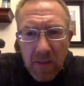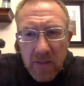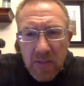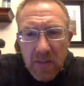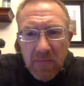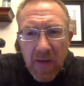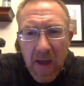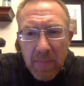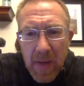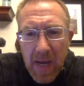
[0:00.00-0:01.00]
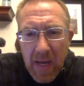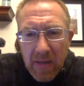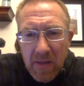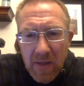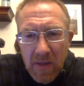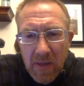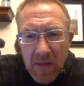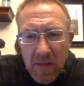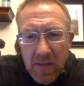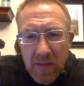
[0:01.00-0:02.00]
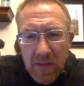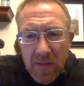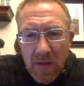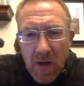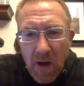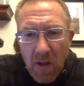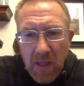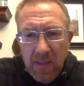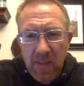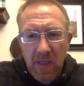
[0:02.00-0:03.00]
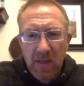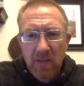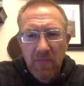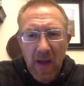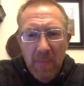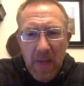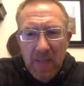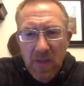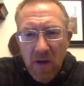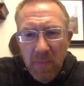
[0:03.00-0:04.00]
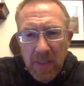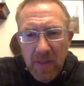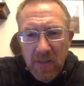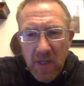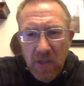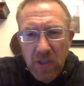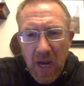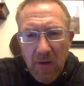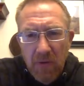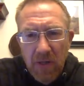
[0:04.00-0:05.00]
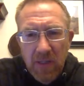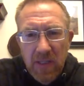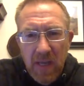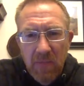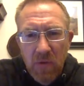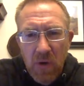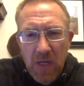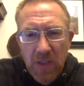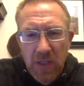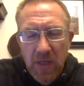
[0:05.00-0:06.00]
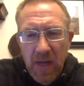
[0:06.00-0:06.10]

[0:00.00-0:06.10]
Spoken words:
let's see. Fat Matt. All I see is Fat Matt's comment that says showering, same question.